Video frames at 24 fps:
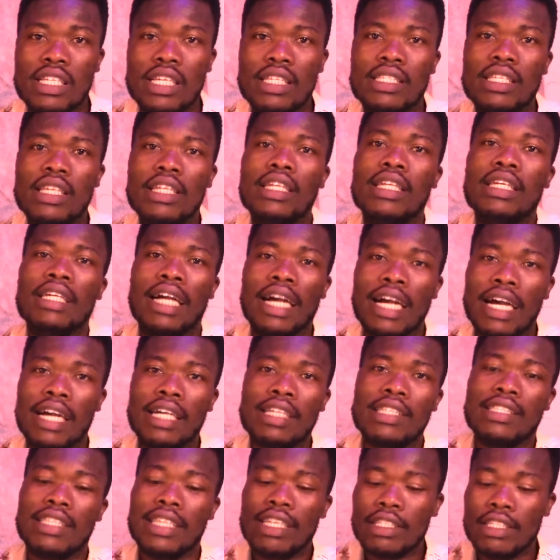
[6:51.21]
I say, huh?
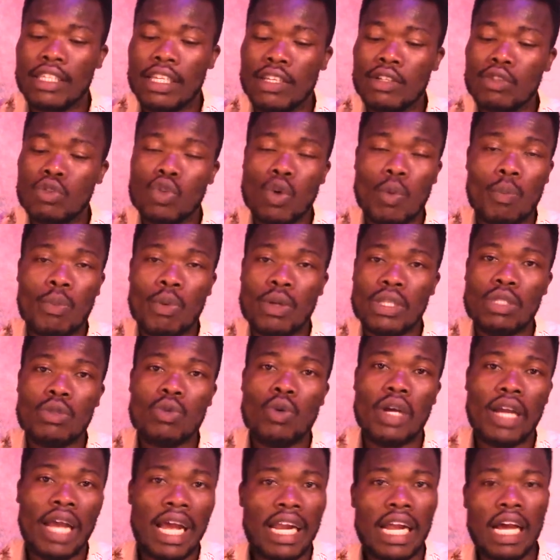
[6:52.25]
Say, you support to
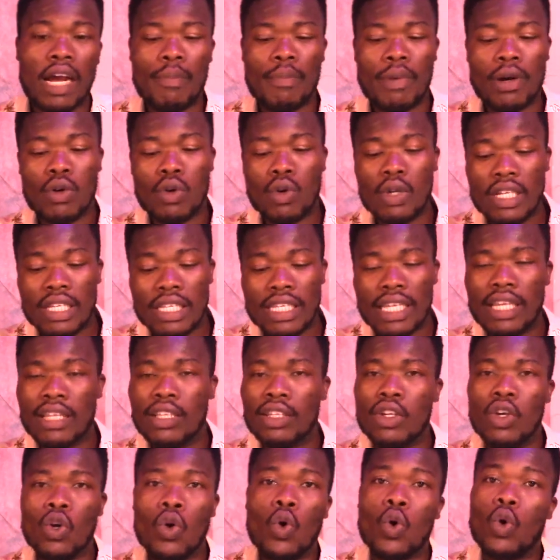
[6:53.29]
a Ghana apart on the
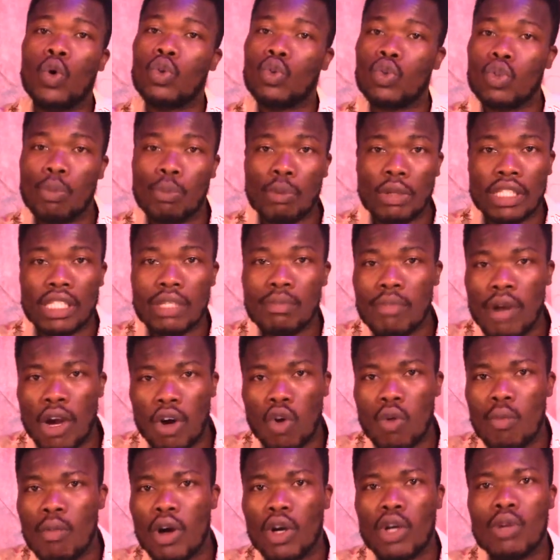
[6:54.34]
on support
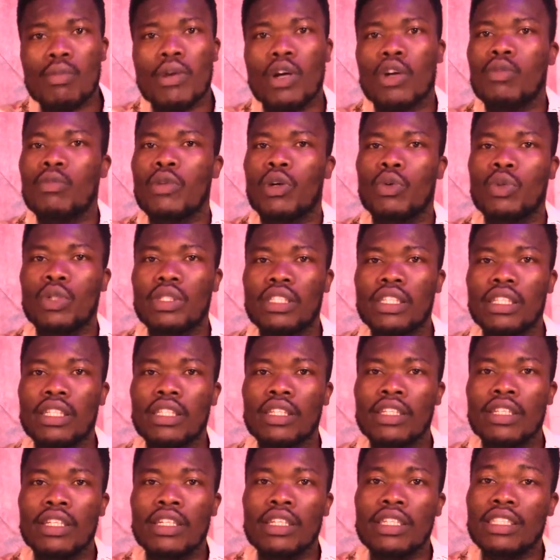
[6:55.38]
Baku. Say,
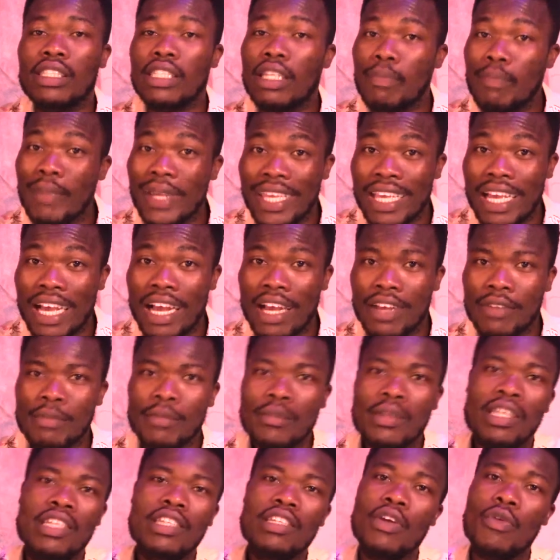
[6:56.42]
Beya,
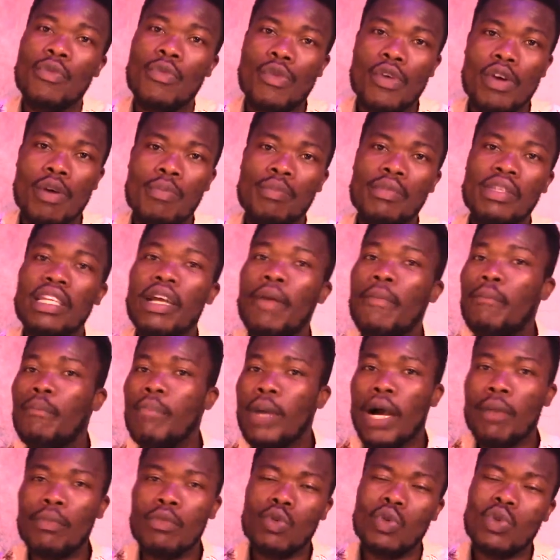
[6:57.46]
you cream, you
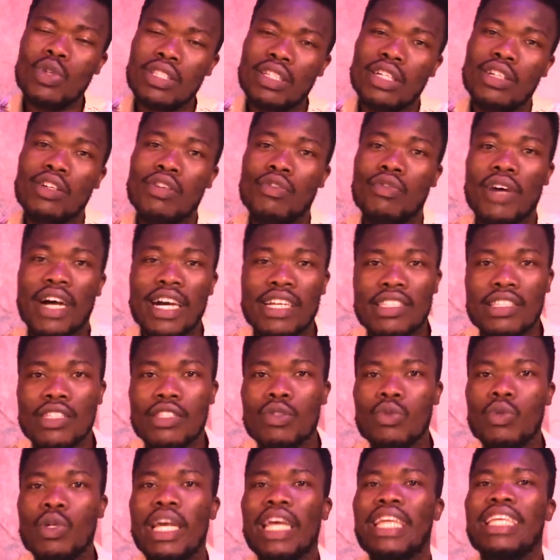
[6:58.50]
pump those kind of
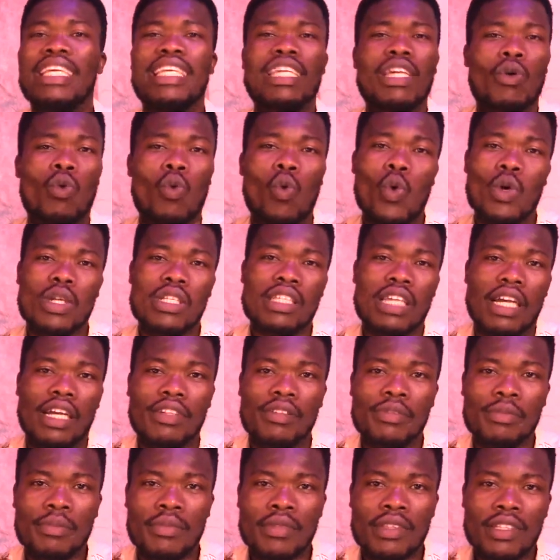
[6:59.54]
attitude, and you're a quarter.
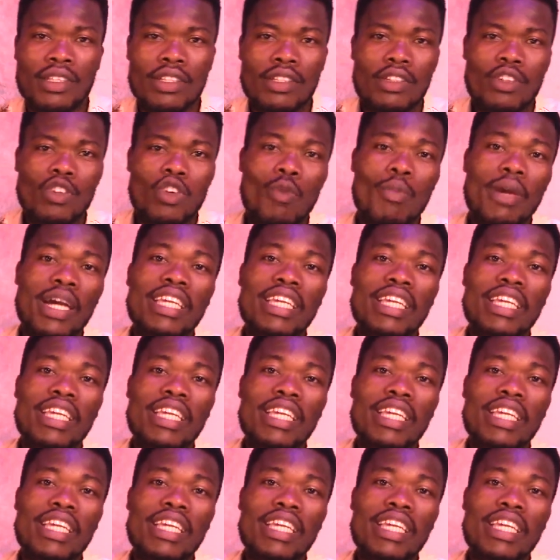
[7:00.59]
Or my